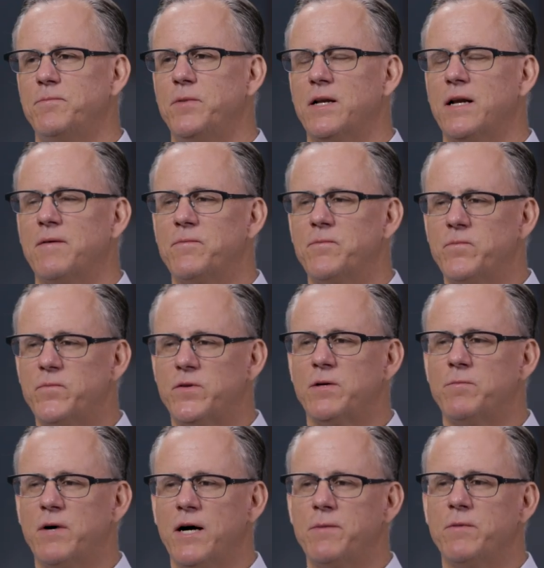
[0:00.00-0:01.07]
But
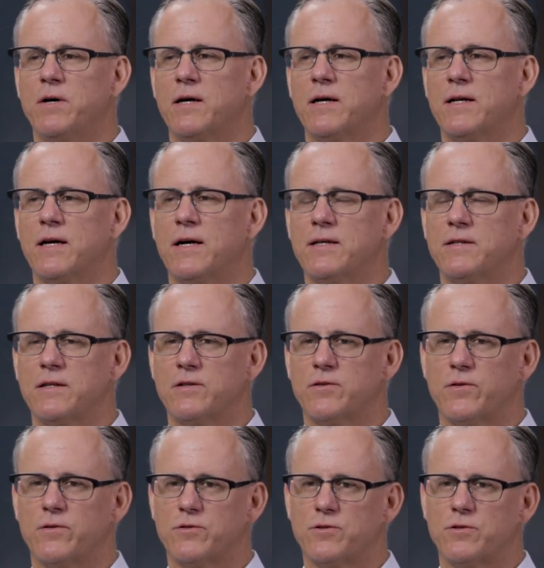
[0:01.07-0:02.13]
to my mind, I
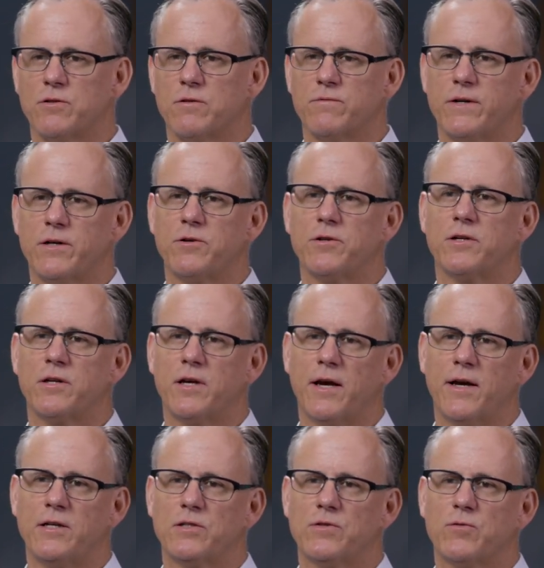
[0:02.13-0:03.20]
think there's still a very good
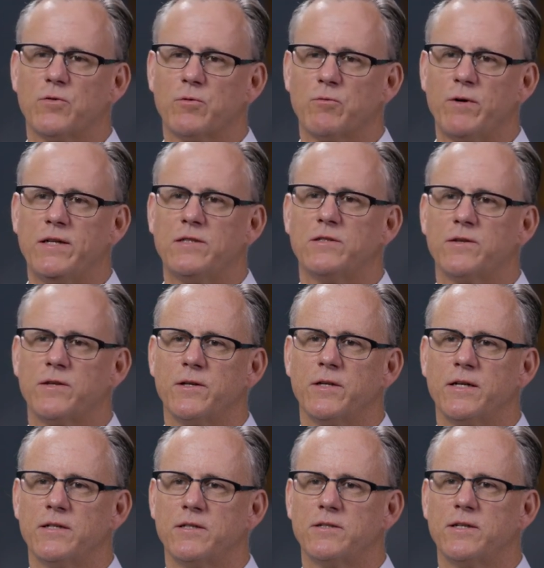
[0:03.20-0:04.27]
case for rates in the
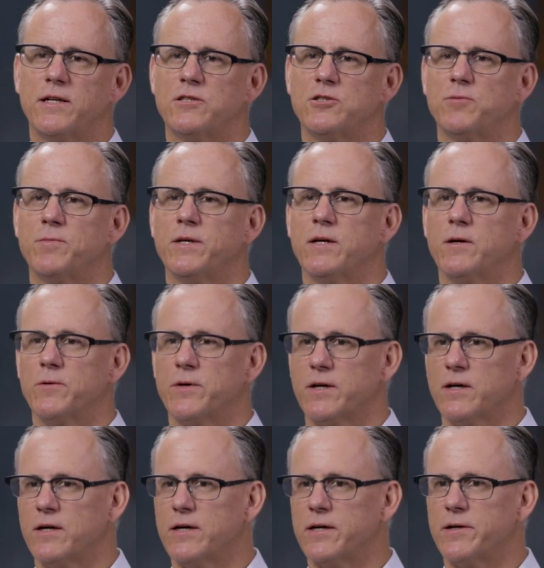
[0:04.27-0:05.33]
United States to be
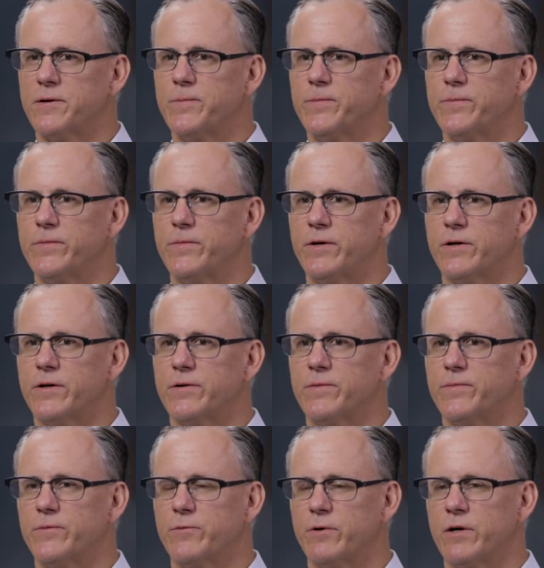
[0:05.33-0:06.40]
going higher here,
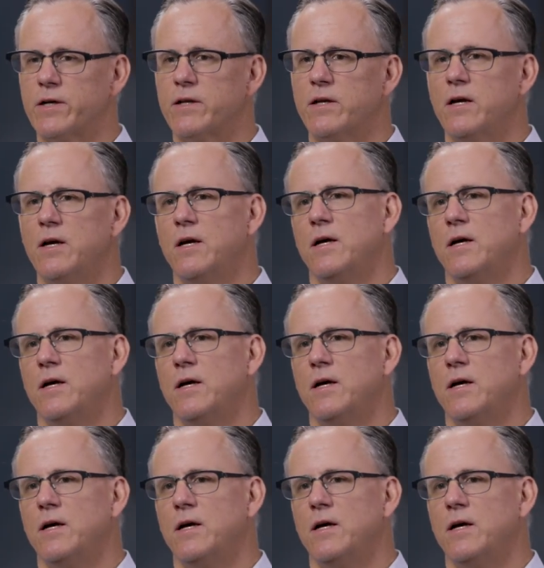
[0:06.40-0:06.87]
right?